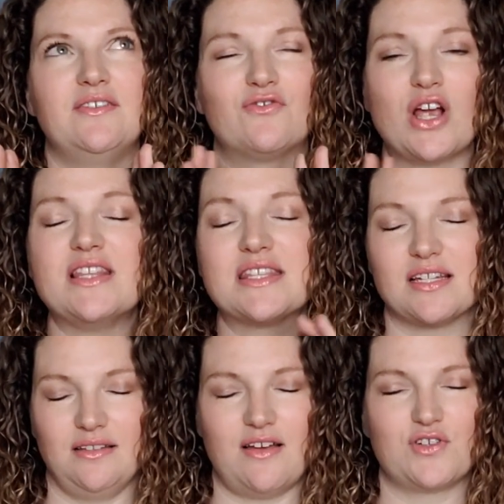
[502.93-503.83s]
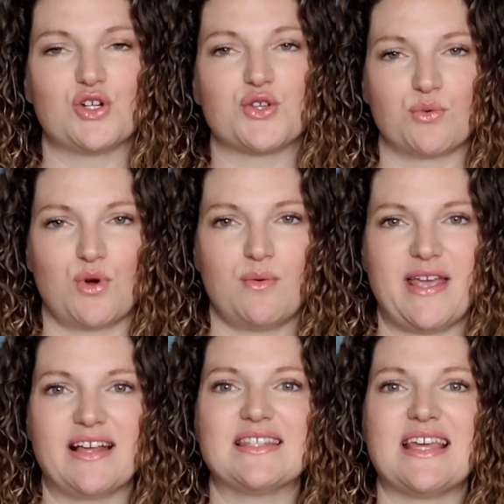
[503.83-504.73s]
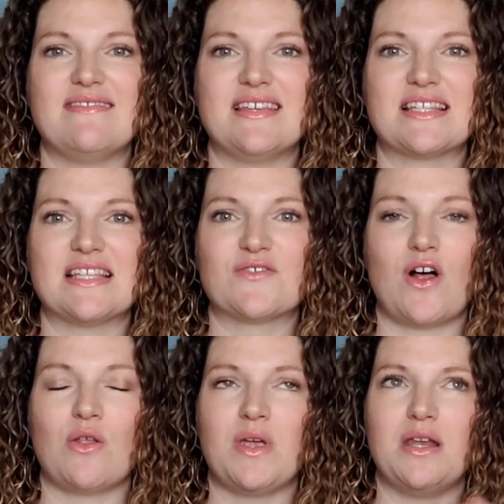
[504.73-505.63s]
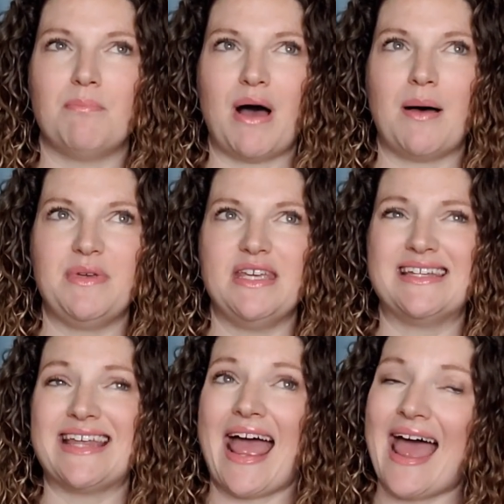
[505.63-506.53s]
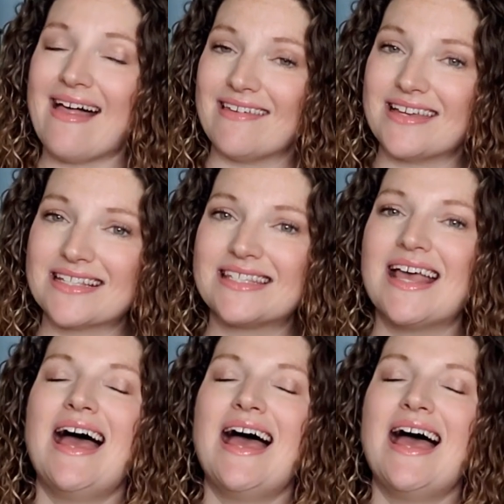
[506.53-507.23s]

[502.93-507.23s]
friends to lovers romance, and this is following Poppy and Alex,